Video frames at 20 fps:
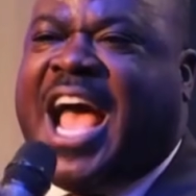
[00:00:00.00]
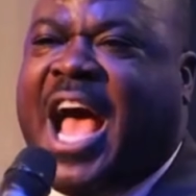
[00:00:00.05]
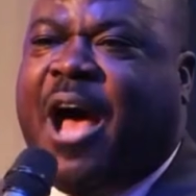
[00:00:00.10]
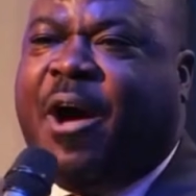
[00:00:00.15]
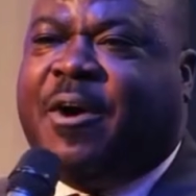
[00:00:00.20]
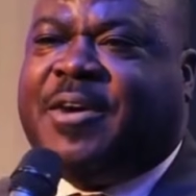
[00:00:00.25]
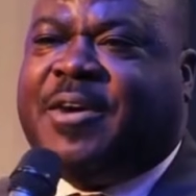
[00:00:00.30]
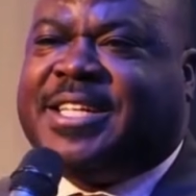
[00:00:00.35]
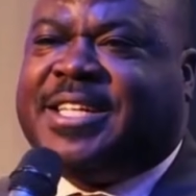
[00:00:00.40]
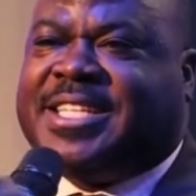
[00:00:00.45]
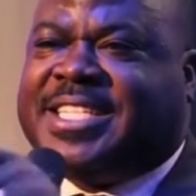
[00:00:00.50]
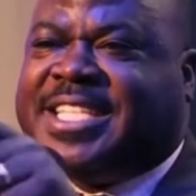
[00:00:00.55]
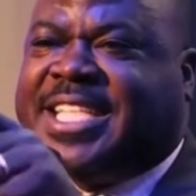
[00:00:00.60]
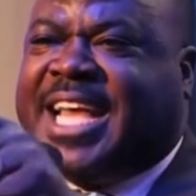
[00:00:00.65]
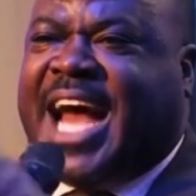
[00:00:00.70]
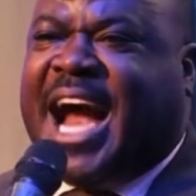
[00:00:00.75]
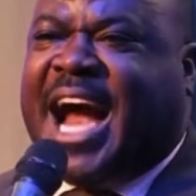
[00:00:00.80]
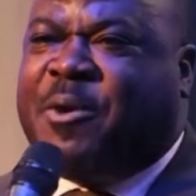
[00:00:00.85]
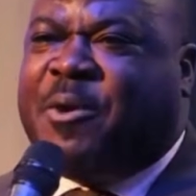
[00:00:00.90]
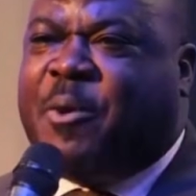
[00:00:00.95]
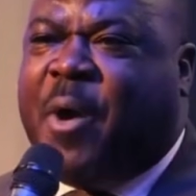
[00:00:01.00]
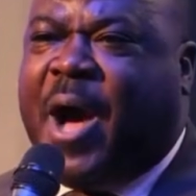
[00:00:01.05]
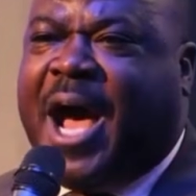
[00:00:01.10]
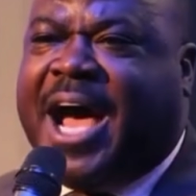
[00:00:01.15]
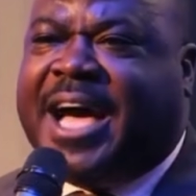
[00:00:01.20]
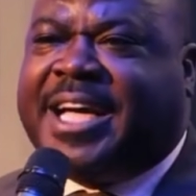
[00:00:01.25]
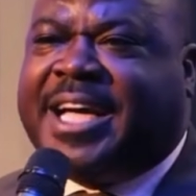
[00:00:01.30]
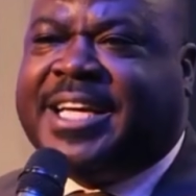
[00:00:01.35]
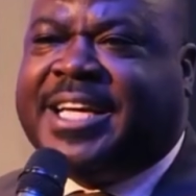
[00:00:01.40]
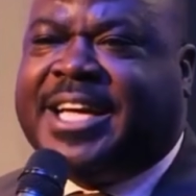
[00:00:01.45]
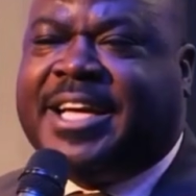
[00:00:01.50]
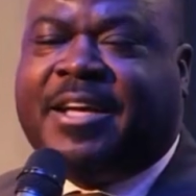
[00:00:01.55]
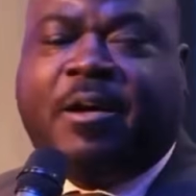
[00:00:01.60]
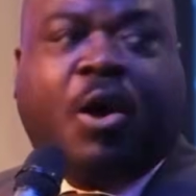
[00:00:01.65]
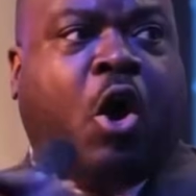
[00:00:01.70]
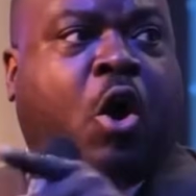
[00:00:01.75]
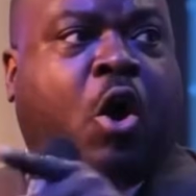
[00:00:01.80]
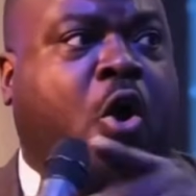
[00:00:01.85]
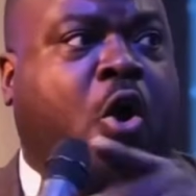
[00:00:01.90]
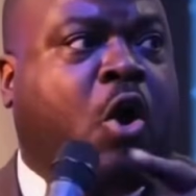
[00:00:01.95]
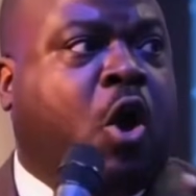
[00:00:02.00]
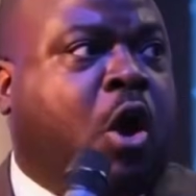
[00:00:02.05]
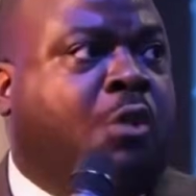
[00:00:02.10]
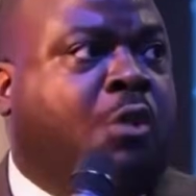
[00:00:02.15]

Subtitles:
Because if you are not using something, somebody is using